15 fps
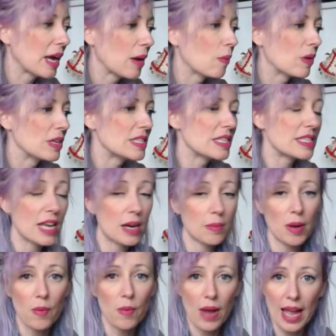And once it's out of
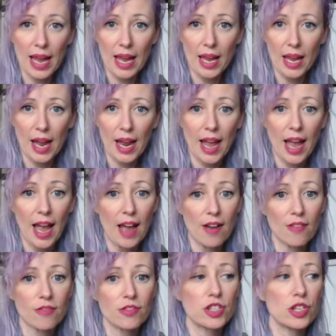my way, I
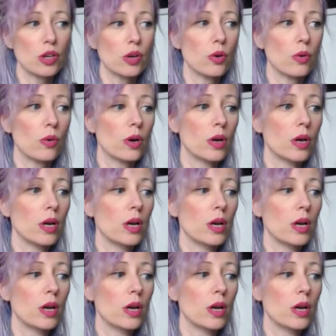have to